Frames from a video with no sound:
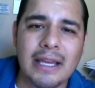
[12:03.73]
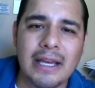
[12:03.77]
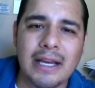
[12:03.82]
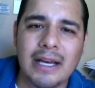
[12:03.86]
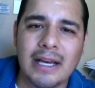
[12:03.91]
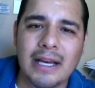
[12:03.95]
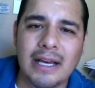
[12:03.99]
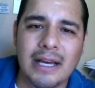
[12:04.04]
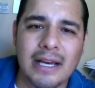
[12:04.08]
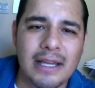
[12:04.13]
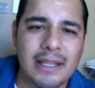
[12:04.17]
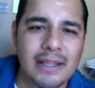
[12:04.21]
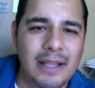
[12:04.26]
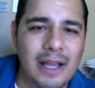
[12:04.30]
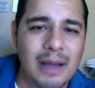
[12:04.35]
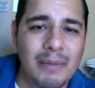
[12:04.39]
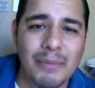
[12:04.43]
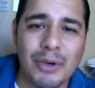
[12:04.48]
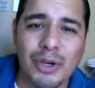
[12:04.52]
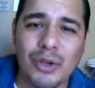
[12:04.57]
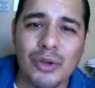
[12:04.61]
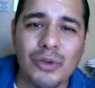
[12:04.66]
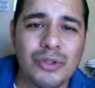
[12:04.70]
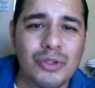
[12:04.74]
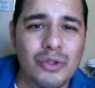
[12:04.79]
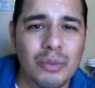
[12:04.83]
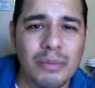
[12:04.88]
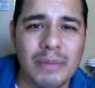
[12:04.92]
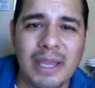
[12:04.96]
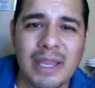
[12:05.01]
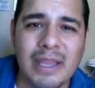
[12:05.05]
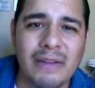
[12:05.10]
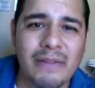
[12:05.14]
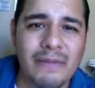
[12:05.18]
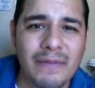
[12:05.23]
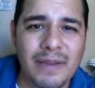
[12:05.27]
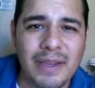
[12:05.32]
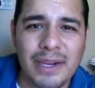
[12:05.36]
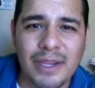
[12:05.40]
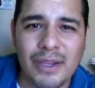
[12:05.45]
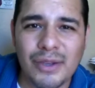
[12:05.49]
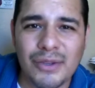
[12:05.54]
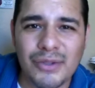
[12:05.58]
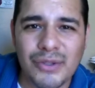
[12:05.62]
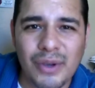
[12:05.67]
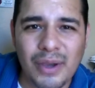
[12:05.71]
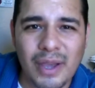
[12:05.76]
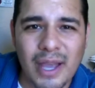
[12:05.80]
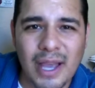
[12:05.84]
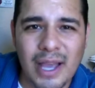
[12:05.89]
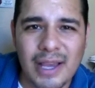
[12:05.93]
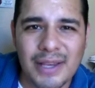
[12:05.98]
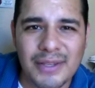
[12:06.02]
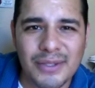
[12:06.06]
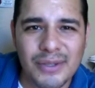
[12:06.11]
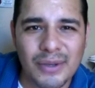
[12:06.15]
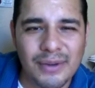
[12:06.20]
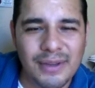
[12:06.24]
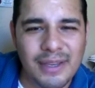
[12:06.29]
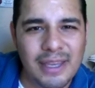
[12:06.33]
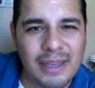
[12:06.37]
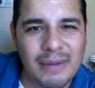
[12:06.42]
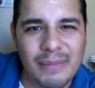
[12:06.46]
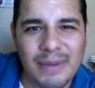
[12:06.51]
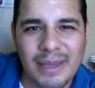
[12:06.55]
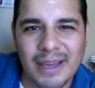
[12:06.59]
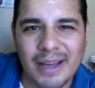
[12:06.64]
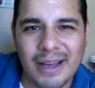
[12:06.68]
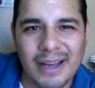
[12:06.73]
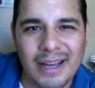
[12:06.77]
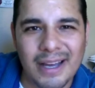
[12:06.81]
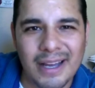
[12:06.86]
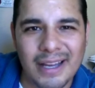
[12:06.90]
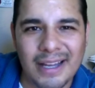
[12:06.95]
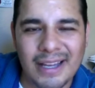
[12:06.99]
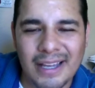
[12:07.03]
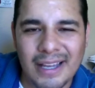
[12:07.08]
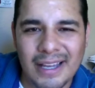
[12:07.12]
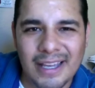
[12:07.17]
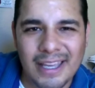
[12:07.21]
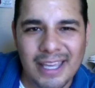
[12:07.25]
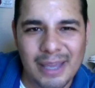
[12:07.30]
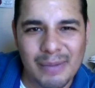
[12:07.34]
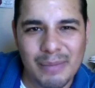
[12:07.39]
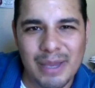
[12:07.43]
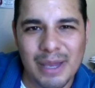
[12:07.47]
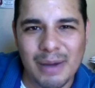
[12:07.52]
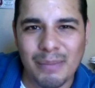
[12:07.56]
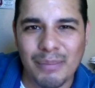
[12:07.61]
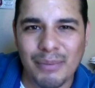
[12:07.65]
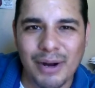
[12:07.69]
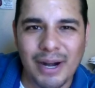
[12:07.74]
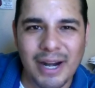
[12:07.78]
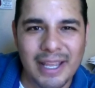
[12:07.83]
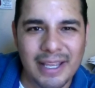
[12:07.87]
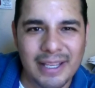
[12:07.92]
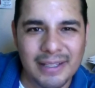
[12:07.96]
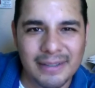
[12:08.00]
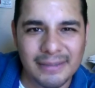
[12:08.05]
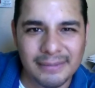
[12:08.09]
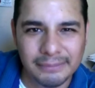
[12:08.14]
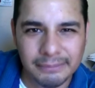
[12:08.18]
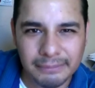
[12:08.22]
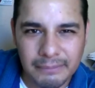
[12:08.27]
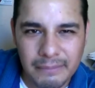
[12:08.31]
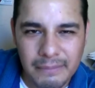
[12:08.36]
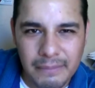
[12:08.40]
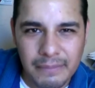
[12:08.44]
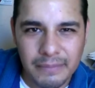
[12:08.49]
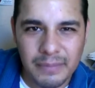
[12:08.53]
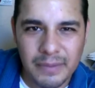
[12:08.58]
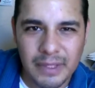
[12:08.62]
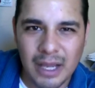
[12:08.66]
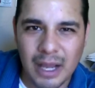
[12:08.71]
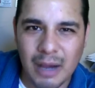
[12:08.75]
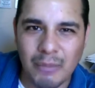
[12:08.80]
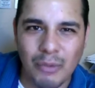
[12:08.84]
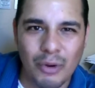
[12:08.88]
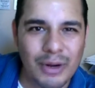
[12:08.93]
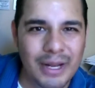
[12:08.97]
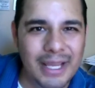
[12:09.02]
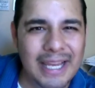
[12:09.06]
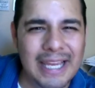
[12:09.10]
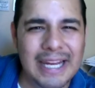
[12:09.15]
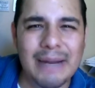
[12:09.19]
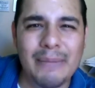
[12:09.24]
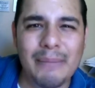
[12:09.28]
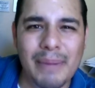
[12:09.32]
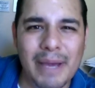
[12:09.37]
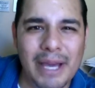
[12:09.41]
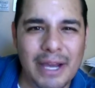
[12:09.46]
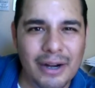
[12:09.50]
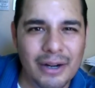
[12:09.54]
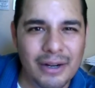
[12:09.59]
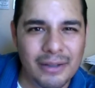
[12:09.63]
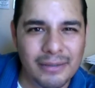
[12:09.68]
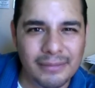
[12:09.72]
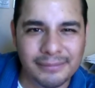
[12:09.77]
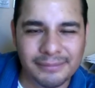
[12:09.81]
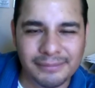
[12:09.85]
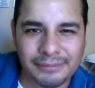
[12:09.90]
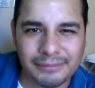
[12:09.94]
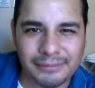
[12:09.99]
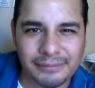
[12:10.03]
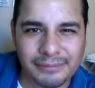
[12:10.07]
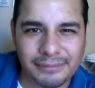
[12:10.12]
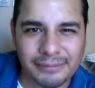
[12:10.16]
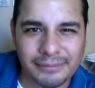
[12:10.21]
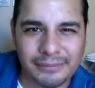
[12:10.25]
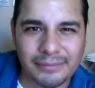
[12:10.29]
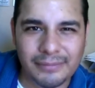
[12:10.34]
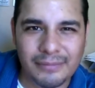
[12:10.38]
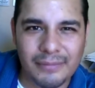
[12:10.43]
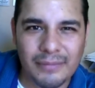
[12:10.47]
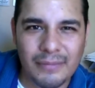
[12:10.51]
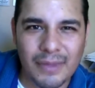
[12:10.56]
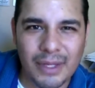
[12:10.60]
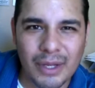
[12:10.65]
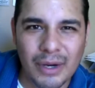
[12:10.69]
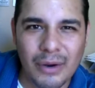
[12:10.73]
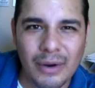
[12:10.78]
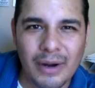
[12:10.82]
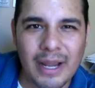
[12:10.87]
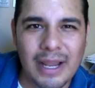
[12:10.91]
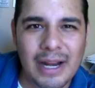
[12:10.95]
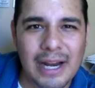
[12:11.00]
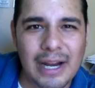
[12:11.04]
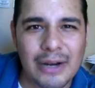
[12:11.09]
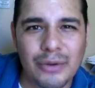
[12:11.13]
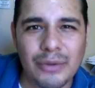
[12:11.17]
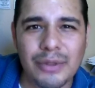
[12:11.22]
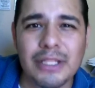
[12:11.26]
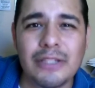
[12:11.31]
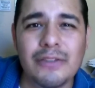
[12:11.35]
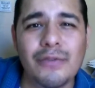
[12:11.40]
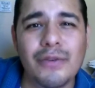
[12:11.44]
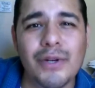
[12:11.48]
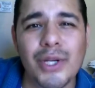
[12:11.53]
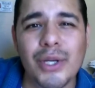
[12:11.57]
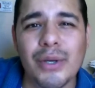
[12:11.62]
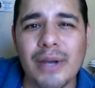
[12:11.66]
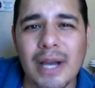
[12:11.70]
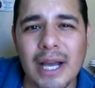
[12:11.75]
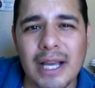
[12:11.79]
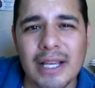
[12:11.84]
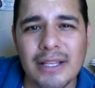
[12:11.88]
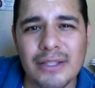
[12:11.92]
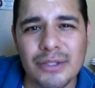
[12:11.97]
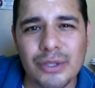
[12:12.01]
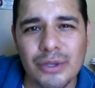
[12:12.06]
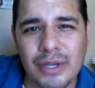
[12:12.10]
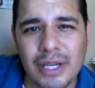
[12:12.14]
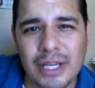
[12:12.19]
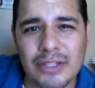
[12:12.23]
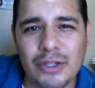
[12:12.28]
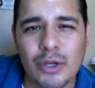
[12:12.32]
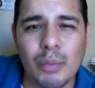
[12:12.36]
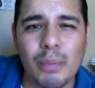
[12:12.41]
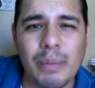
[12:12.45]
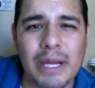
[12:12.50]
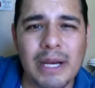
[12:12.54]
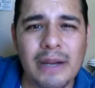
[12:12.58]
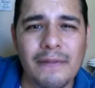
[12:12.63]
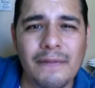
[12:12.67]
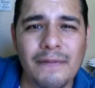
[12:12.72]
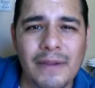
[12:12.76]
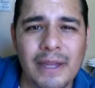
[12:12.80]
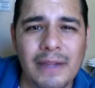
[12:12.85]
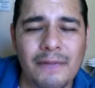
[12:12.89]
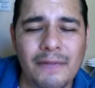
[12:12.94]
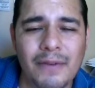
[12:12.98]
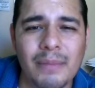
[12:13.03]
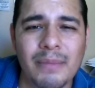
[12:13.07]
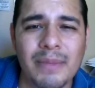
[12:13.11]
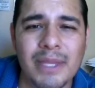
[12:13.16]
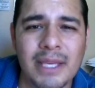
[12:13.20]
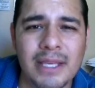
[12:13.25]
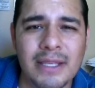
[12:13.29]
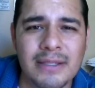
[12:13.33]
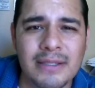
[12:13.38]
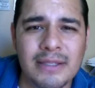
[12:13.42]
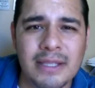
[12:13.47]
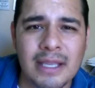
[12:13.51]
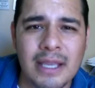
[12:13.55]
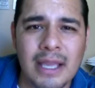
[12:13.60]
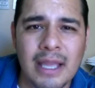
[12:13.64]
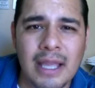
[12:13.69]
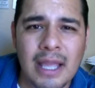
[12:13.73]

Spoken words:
I'm new to making videos, you guys, so give me a break. I'm only getting better. All right, and I do this for you guys, so you guys could benefit from this.